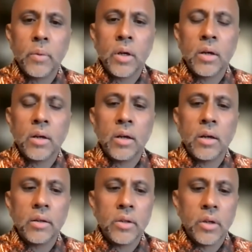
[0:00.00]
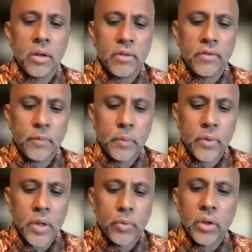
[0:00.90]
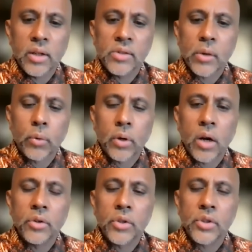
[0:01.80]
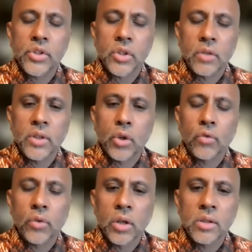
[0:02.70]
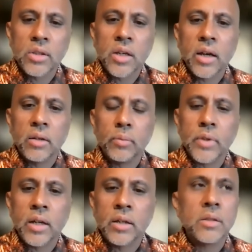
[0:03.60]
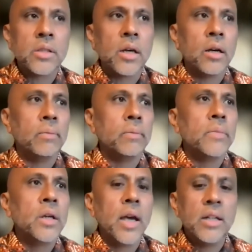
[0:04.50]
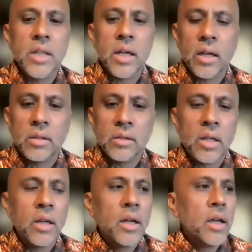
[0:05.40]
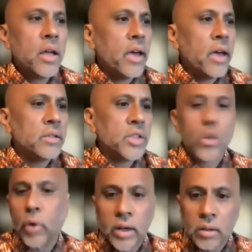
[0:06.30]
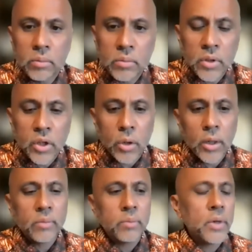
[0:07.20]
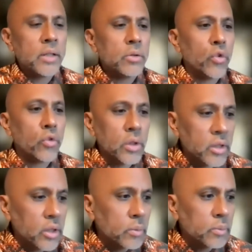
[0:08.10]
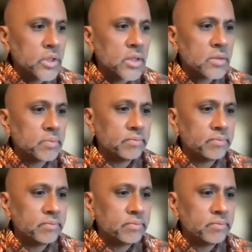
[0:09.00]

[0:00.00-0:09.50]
uh, you know, of communities that were underserved and overlooked and, and, um, and, and, and degraded, you know, and and over, you know, just